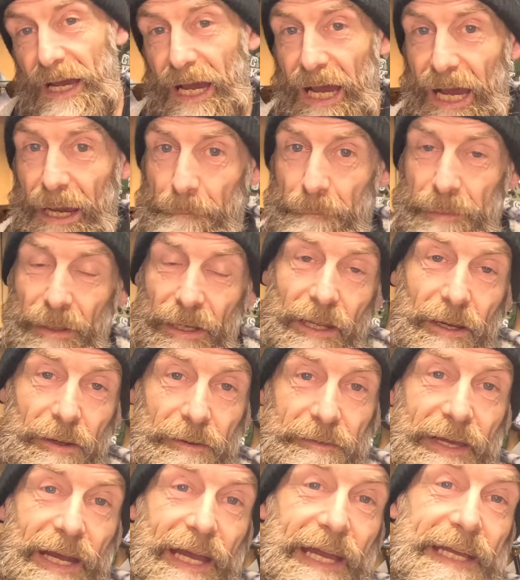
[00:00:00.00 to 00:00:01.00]
and
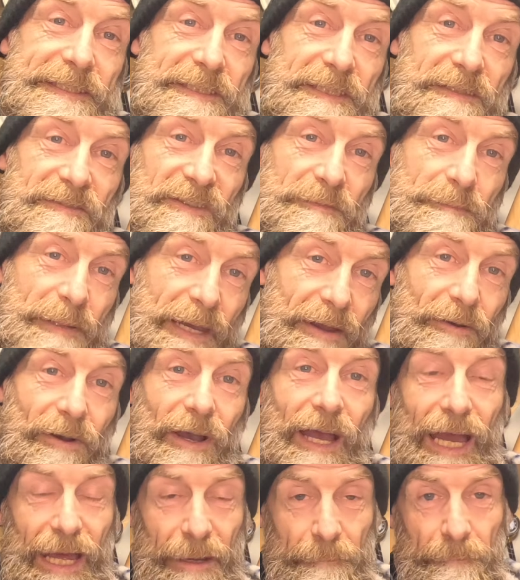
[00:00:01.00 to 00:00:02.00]
below that in terms of
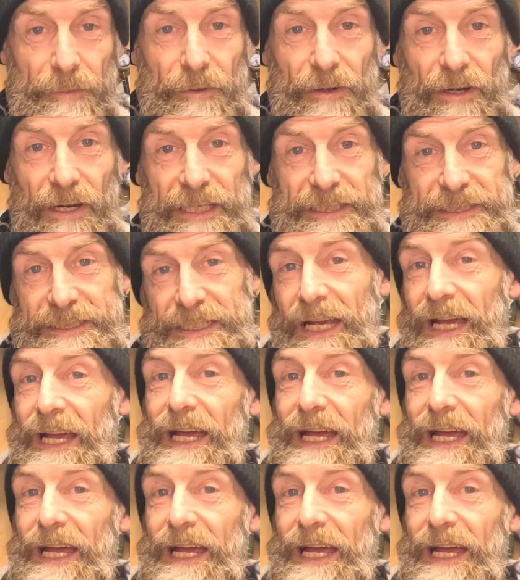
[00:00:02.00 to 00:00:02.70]
power and price.